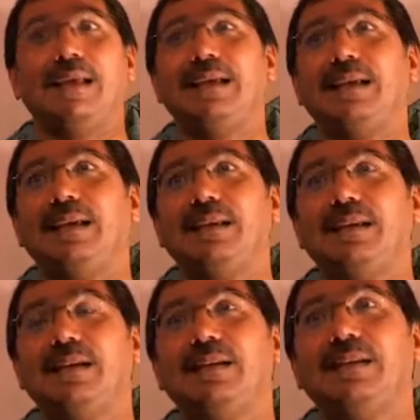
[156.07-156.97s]

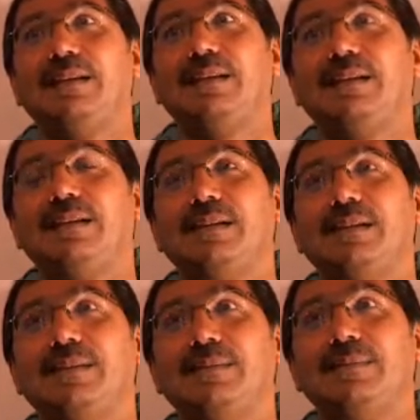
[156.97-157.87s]
and
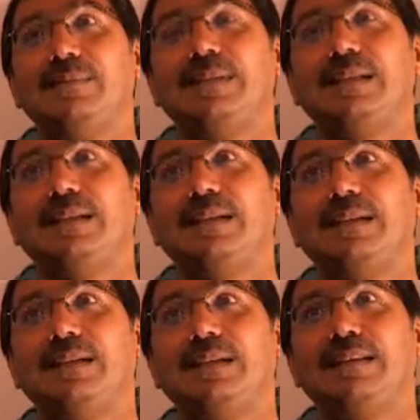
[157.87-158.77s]
then
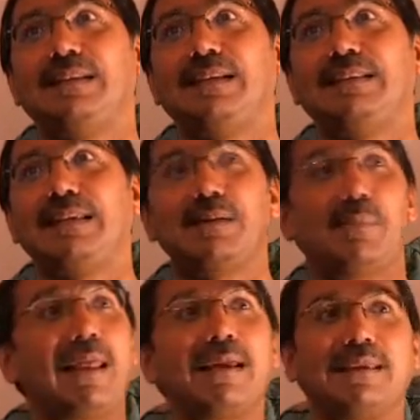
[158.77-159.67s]
a
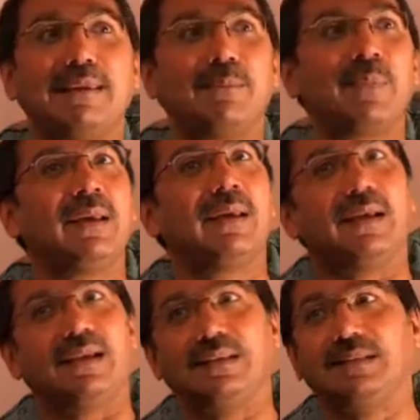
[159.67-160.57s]
blackie,
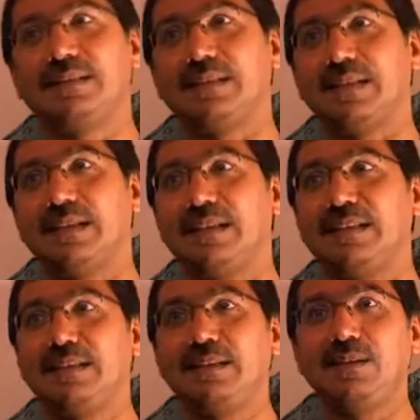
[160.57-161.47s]

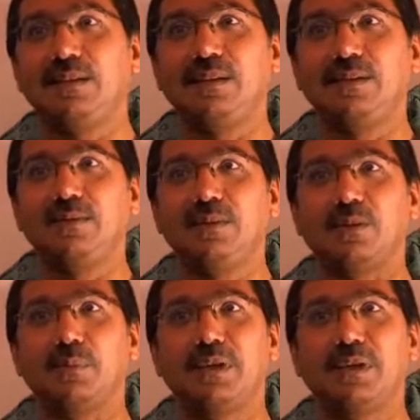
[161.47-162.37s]
and he
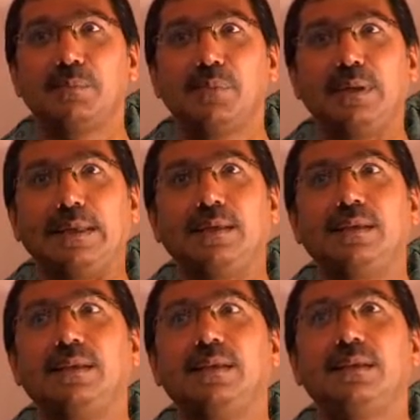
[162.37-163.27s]
being a
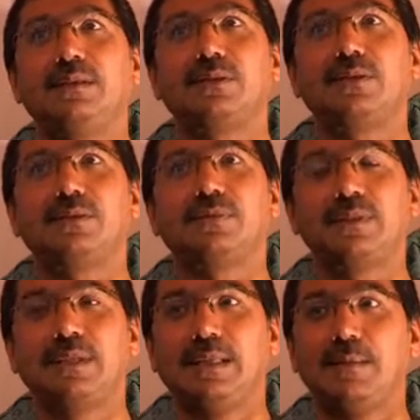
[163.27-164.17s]
bully, he'd sort of
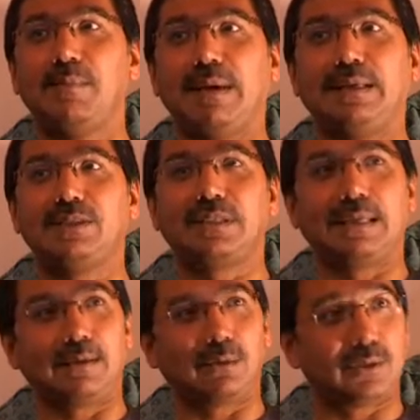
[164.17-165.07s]
managed to
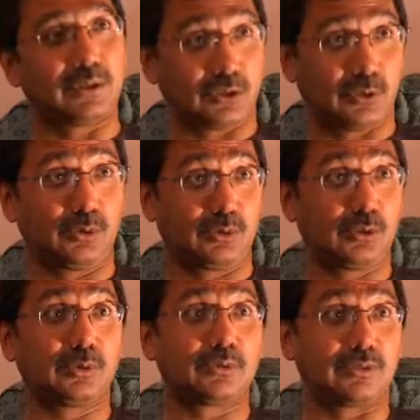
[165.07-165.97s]
get other school
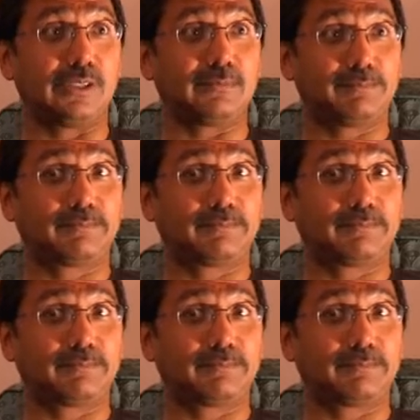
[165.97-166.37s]
children,